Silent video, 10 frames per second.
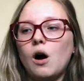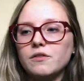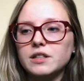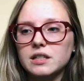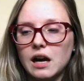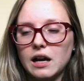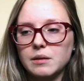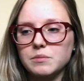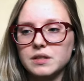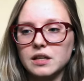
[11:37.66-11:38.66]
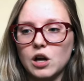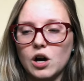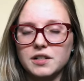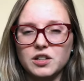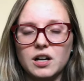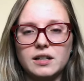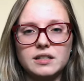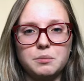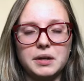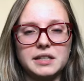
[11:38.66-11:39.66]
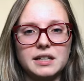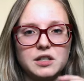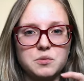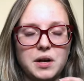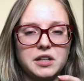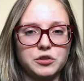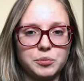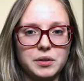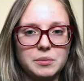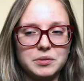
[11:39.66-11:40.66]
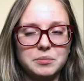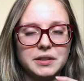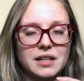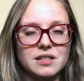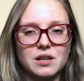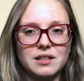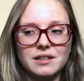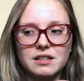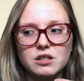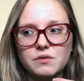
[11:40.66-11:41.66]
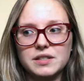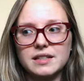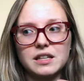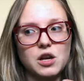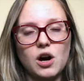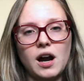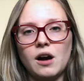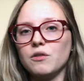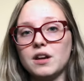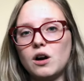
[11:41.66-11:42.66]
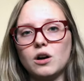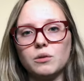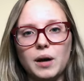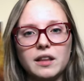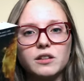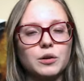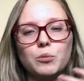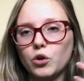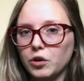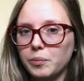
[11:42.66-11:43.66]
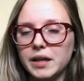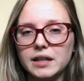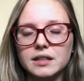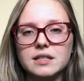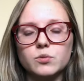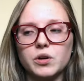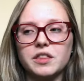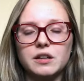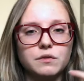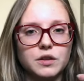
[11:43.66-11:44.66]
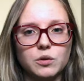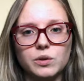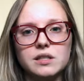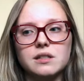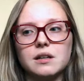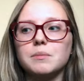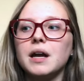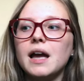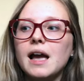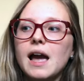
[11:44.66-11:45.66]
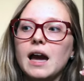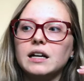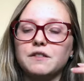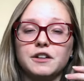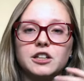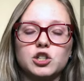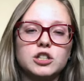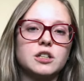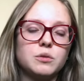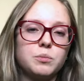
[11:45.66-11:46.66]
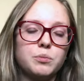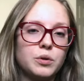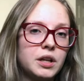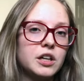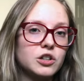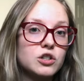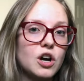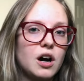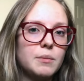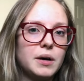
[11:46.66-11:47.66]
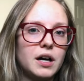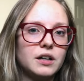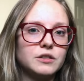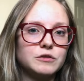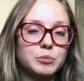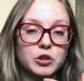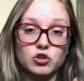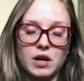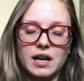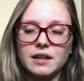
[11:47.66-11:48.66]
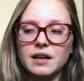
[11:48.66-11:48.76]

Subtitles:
Oftentimes, gods are kind of depicted as regular people, but that's obviously not how they are, right? They're immortal beings with infinite wisdom, and I felt like she did a pretty good job of portraying